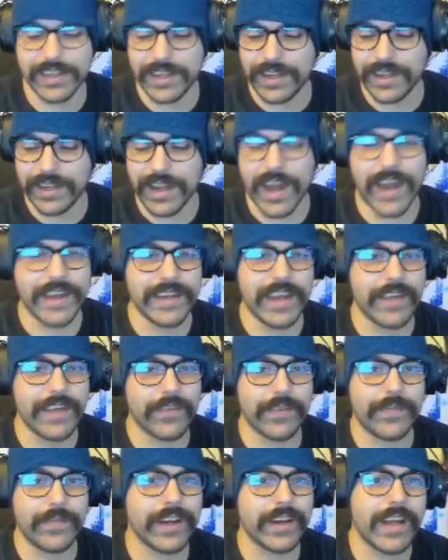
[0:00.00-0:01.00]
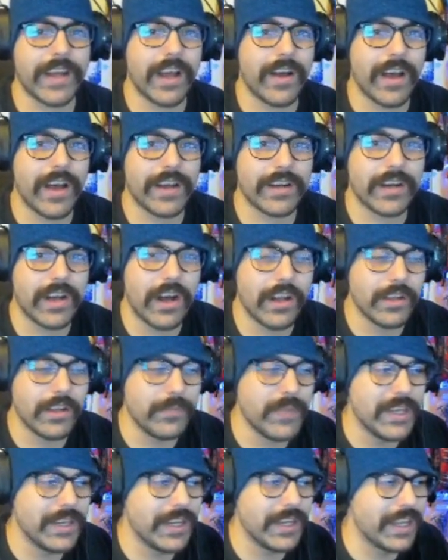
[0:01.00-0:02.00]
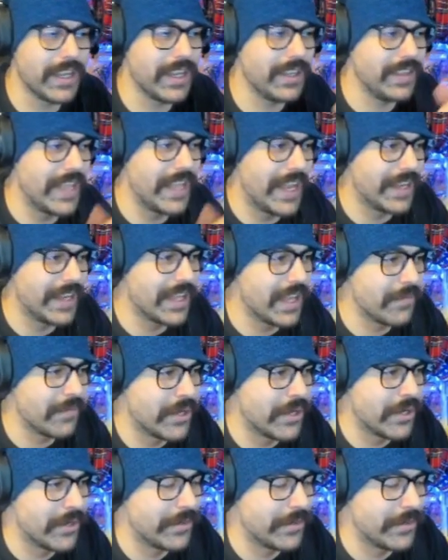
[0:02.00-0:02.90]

I never figured out how to call a meeting in that game mode.